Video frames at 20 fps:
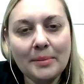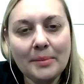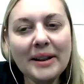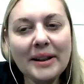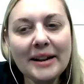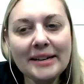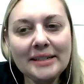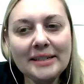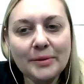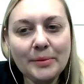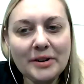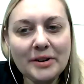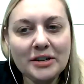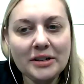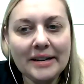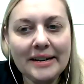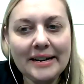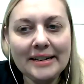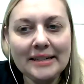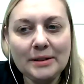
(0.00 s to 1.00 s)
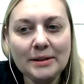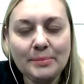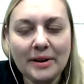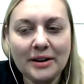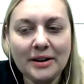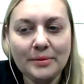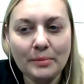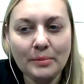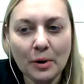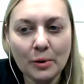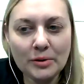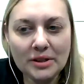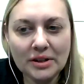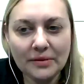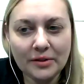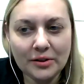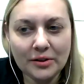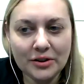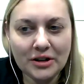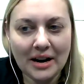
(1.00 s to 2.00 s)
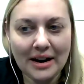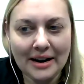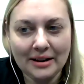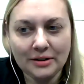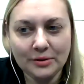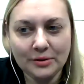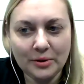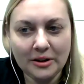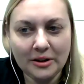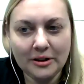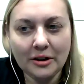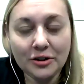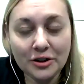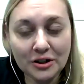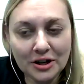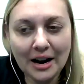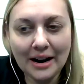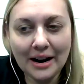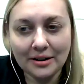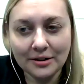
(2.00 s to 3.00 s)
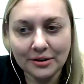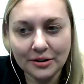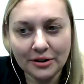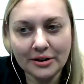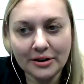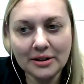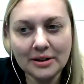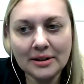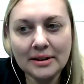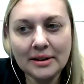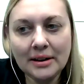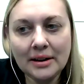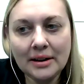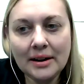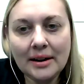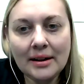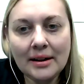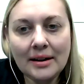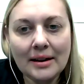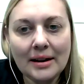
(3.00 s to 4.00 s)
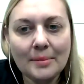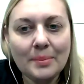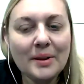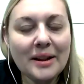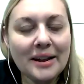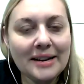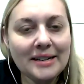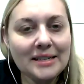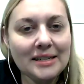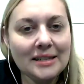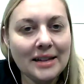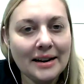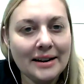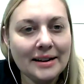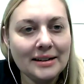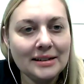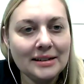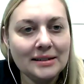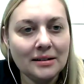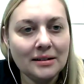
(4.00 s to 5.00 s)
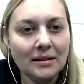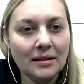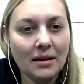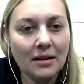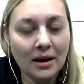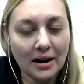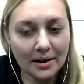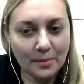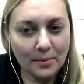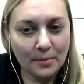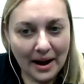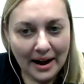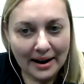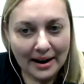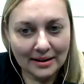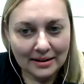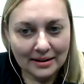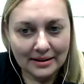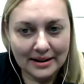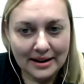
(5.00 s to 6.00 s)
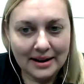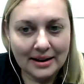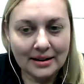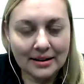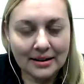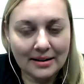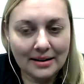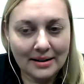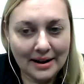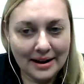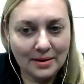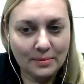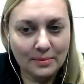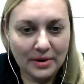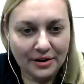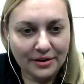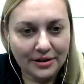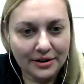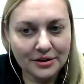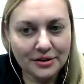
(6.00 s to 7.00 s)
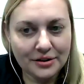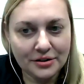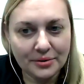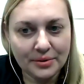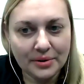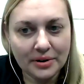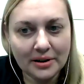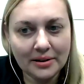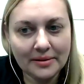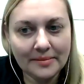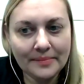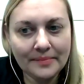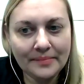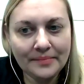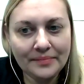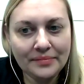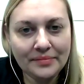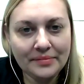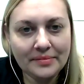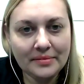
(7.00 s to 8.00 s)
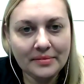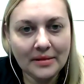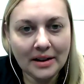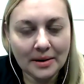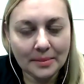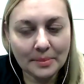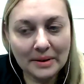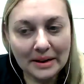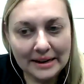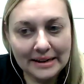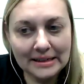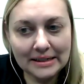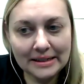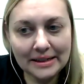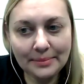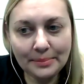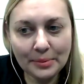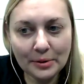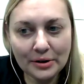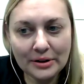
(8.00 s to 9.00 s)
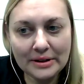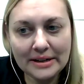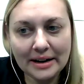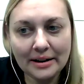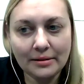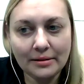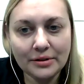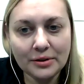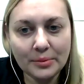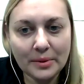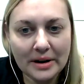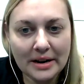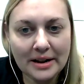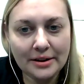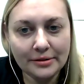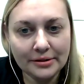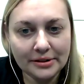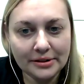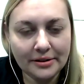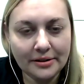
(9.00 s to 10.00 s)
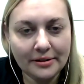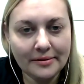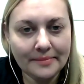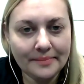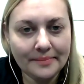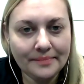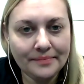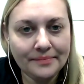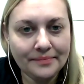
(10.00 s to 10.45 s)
a place in which Leah spent most of her childhood, a place that is automatically nightmarish to her, and a place that burned down 20 years ago.